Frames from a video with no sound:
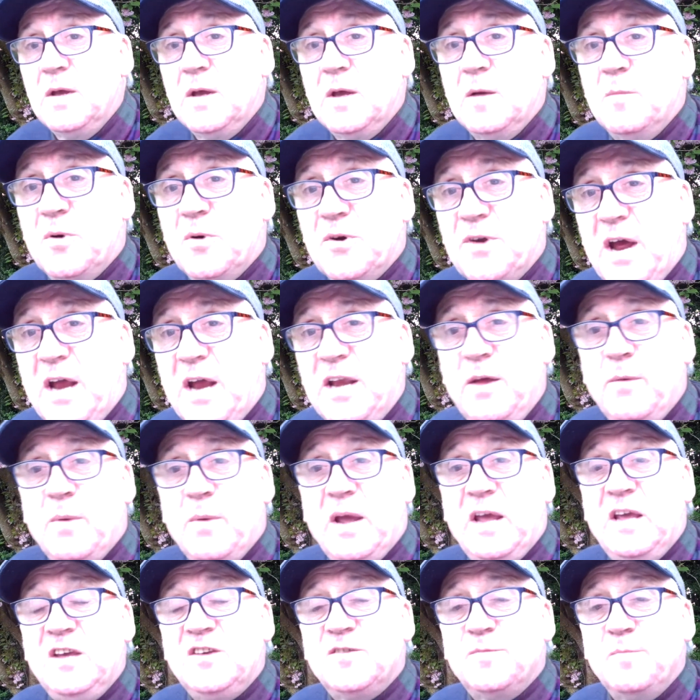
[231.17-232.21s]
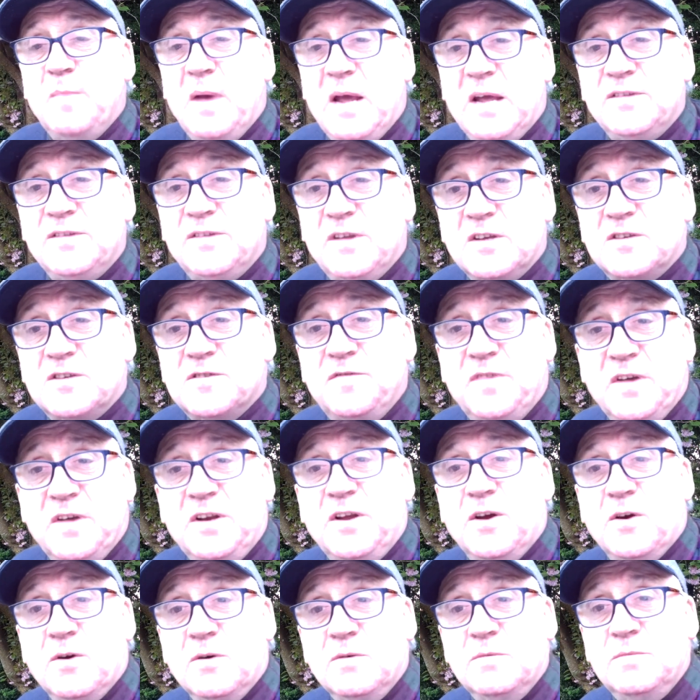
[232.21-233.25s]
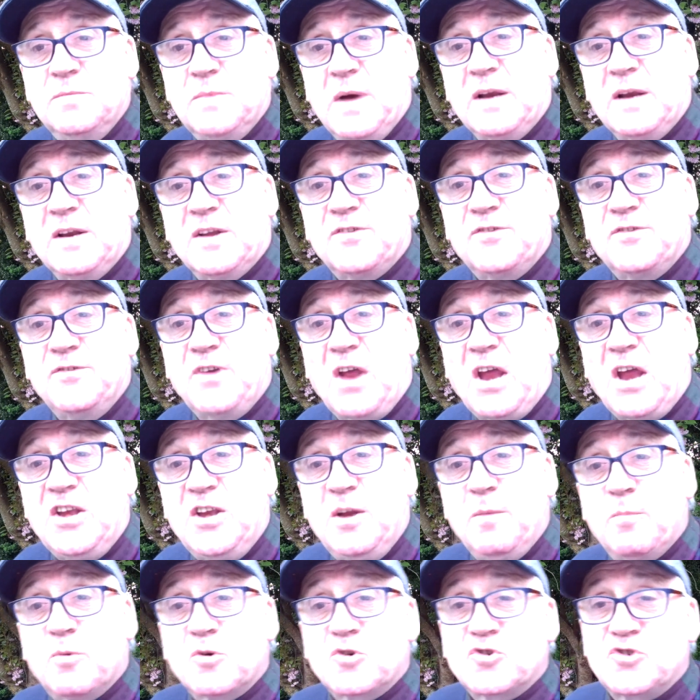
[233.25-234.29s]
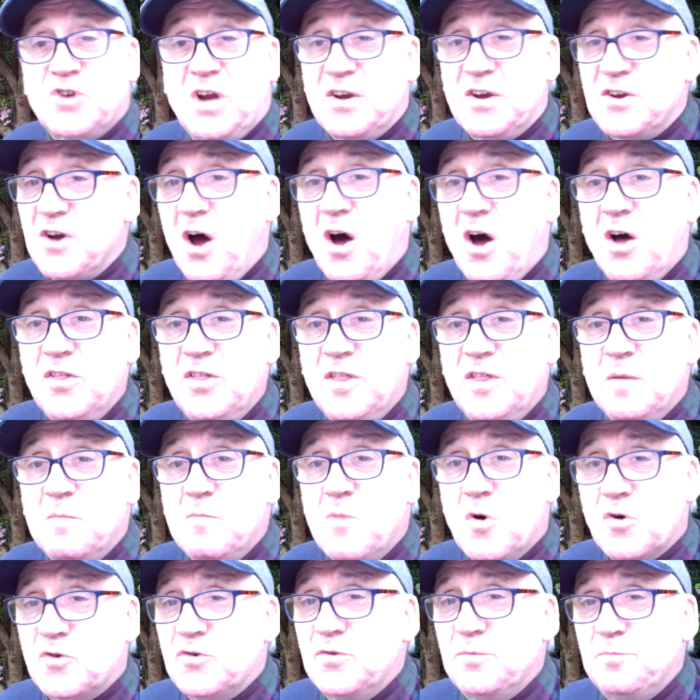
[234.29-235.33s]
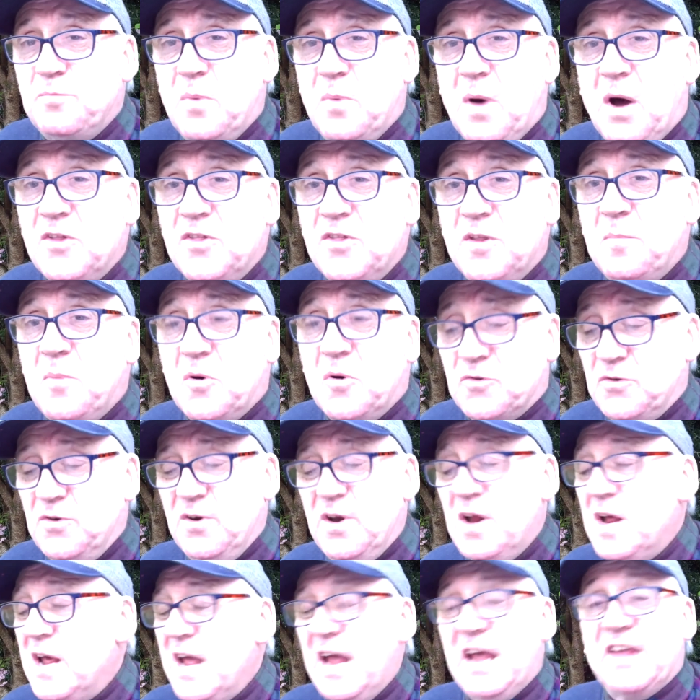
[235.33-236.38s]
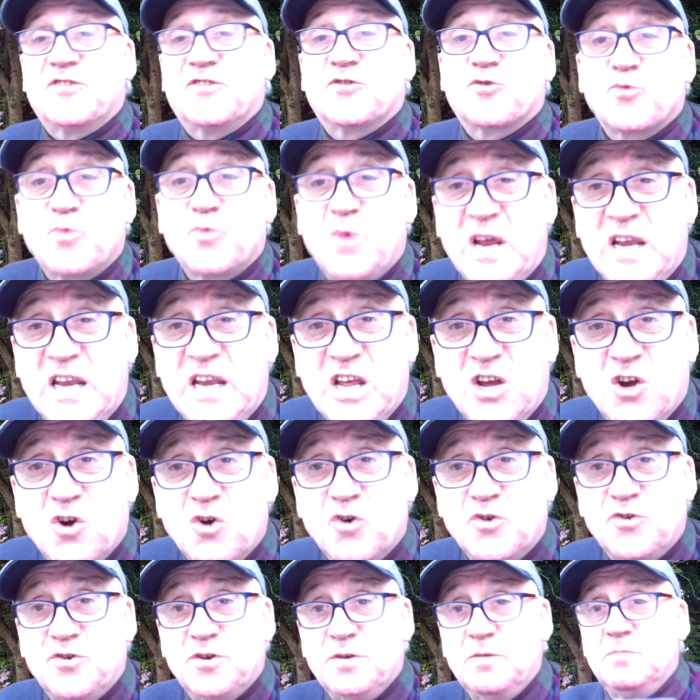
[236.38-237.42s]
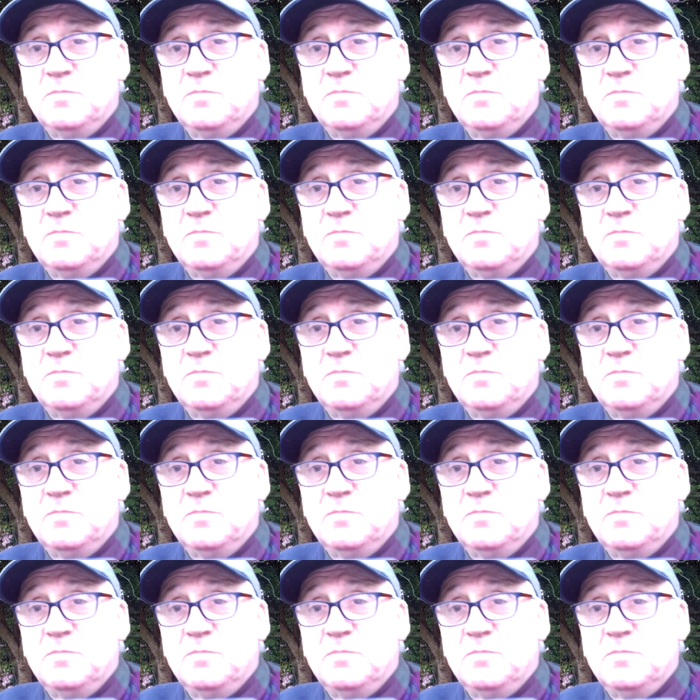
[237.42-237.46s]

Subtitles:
But anyway, he's made this video, and it's 90% on the button. It's really good.